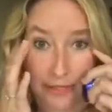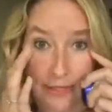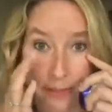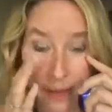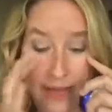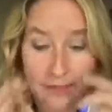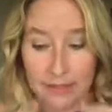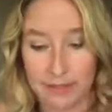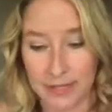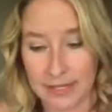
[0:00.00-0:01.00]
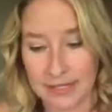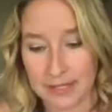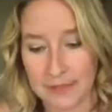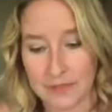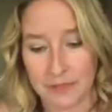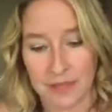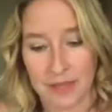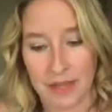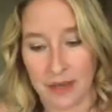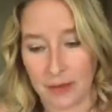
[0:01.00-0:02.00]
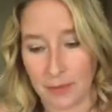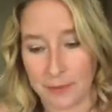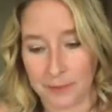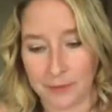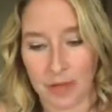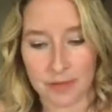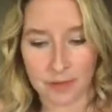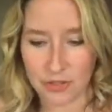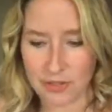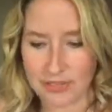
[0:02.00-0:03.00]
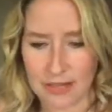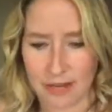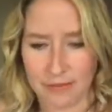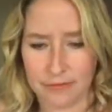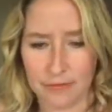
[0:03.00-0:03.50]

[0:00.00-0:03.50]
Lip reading: like the bags under your eyes. All sorts of good stuff.